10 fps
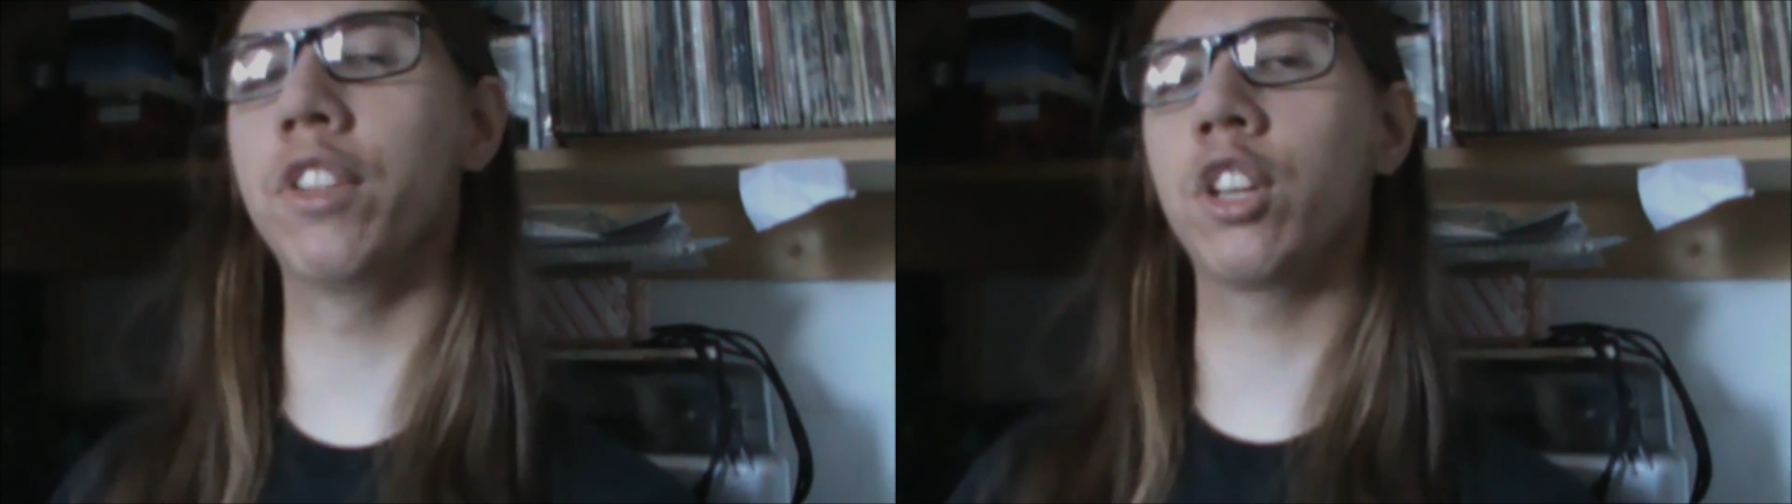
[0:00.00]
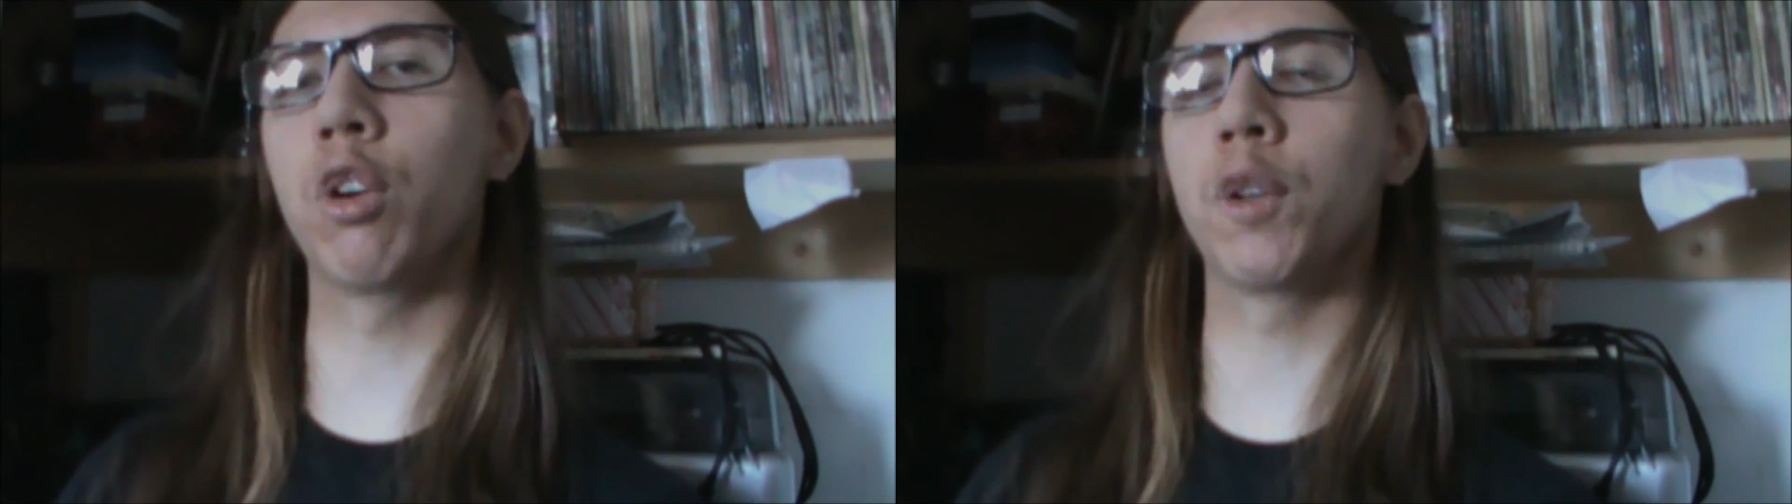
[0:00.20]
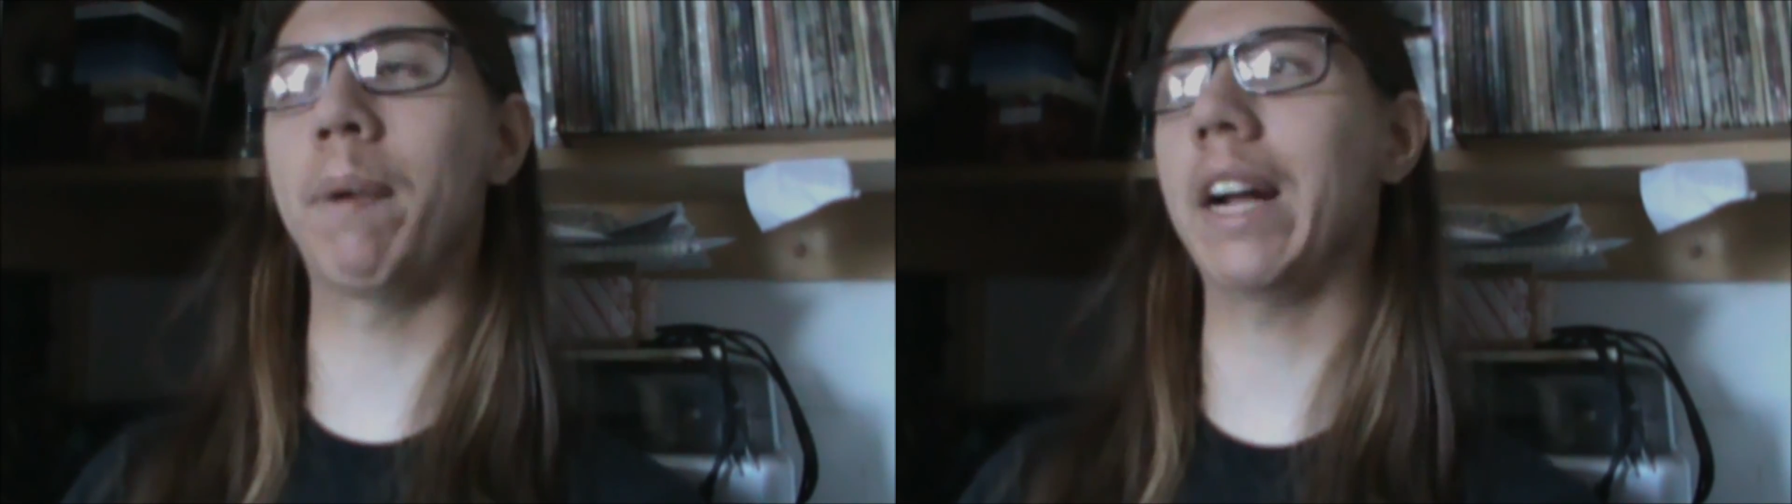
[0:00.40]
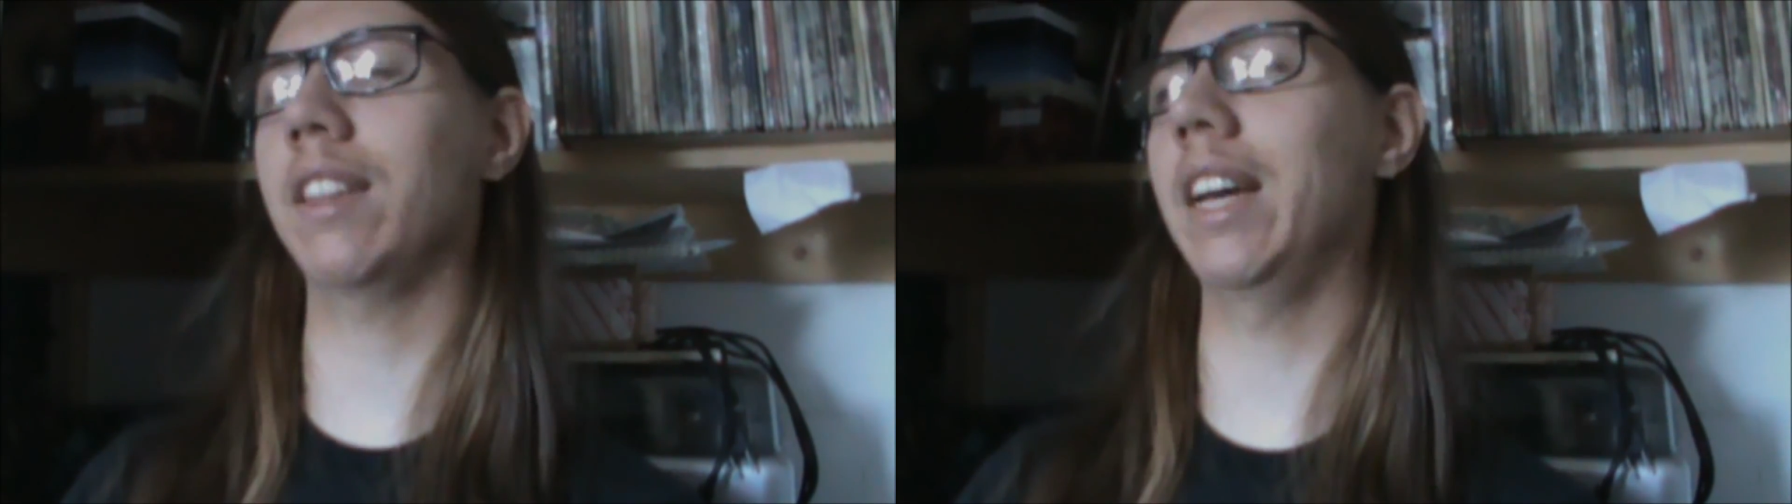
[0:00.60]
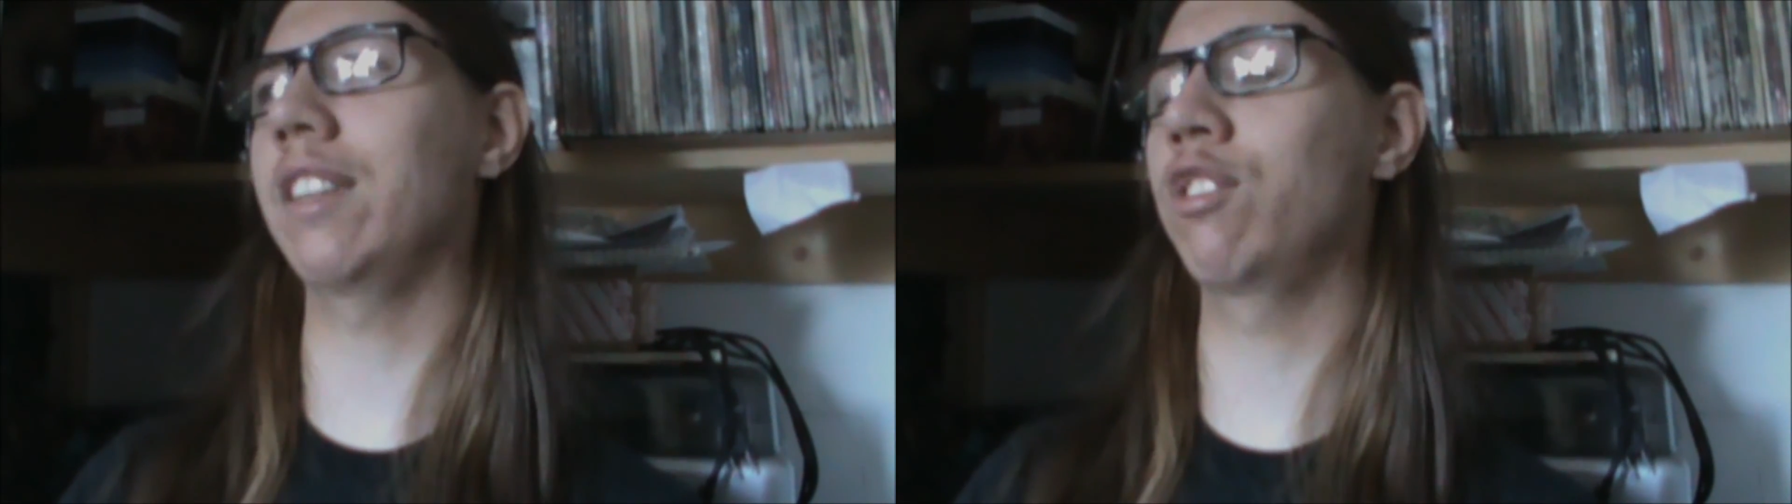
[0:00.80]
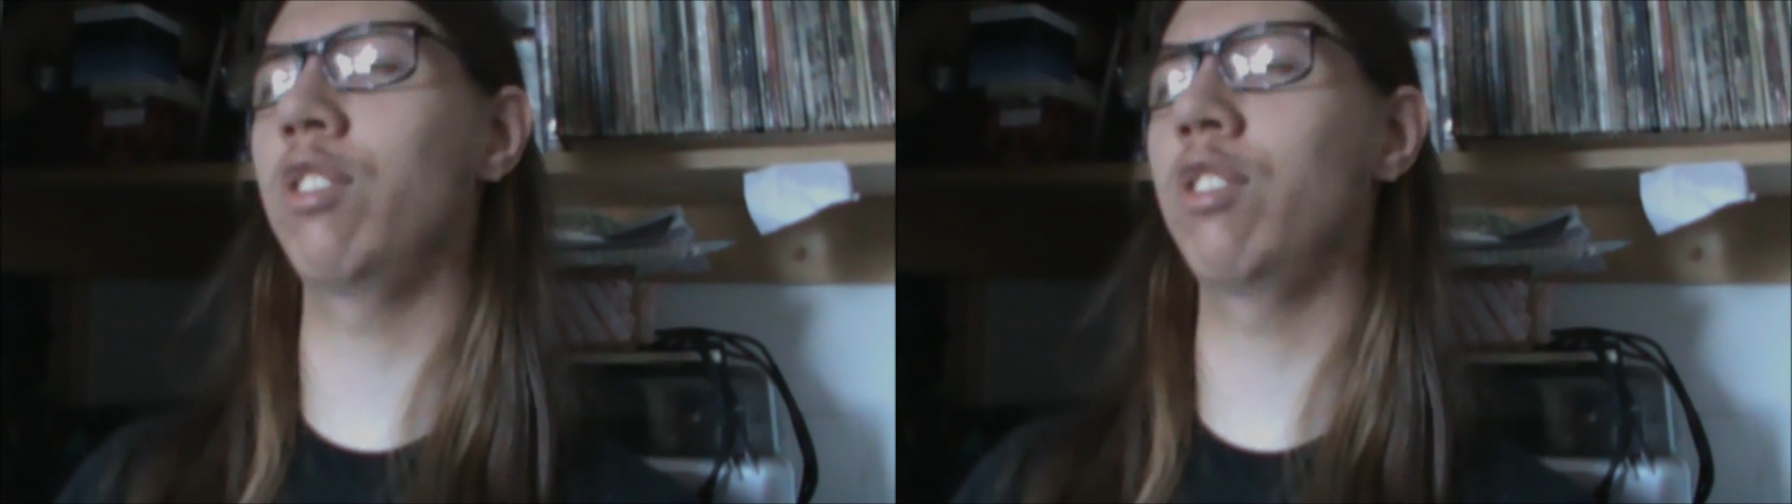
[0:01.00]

This goes back to like